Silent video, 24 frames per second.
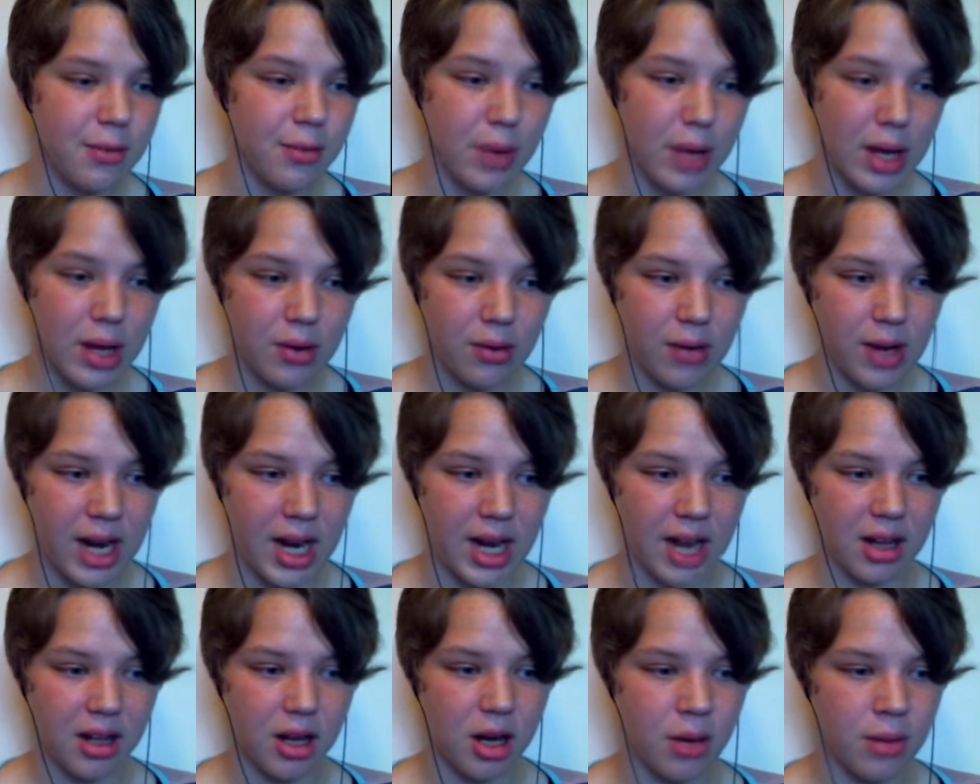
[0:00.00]

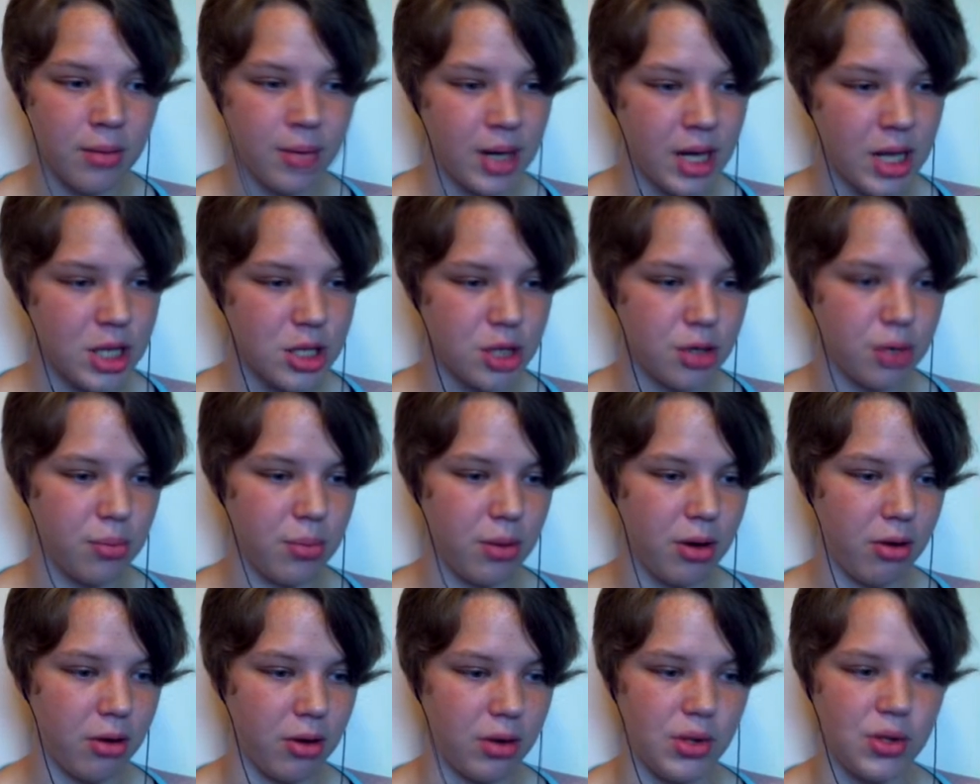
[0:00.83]
recreated the combination of
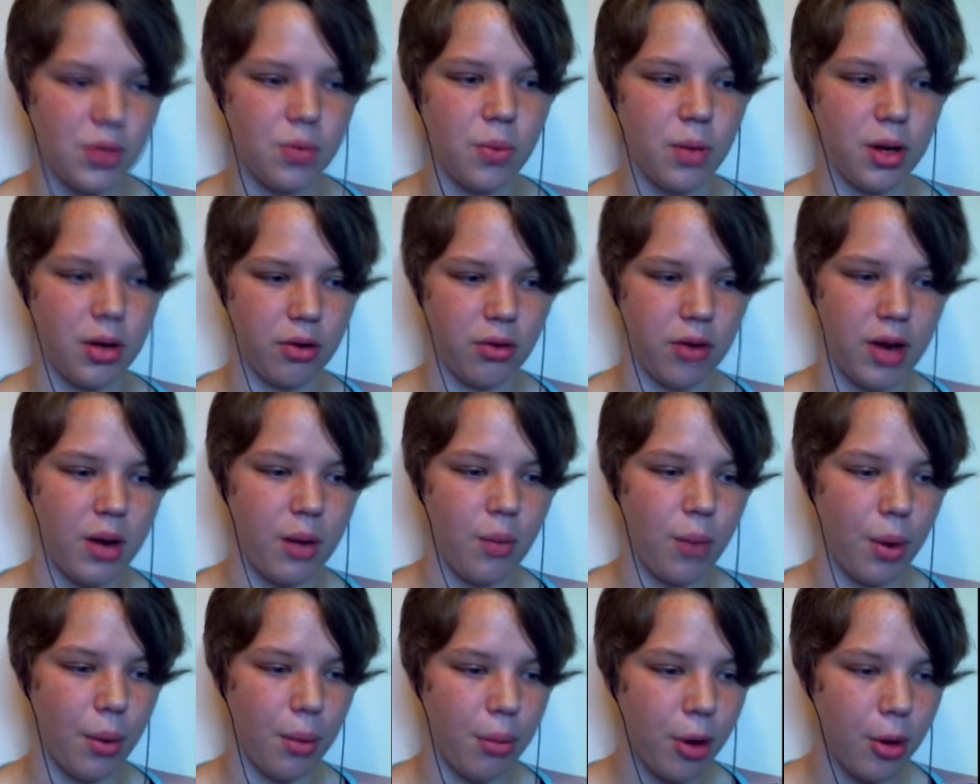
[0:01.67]
minerals, one green,
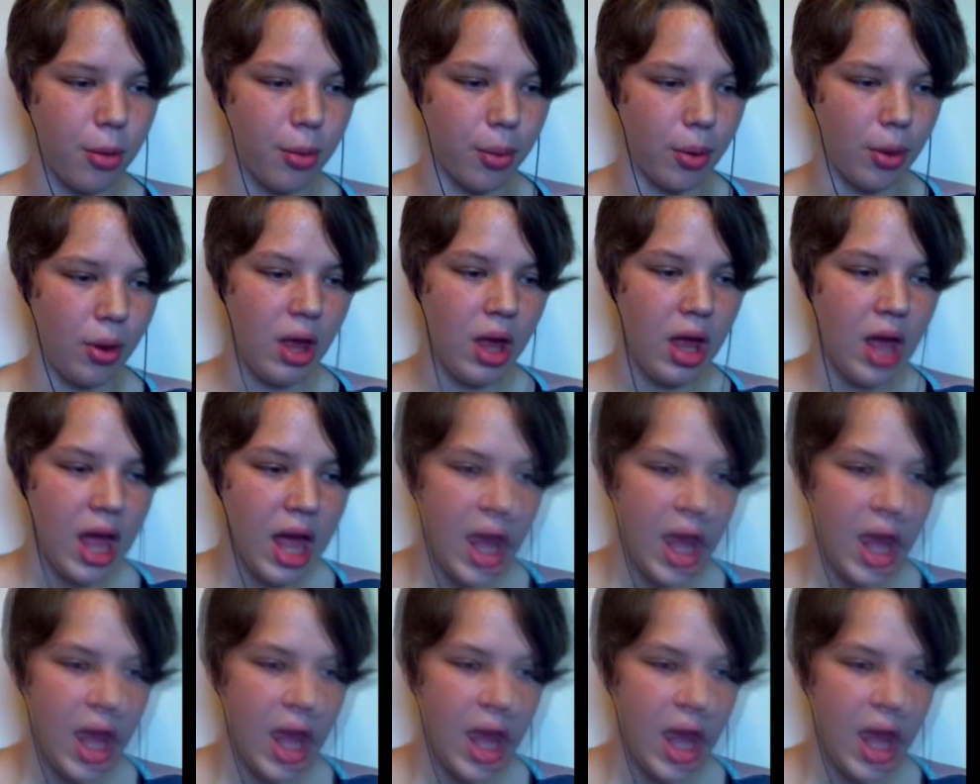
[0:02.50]
one purple,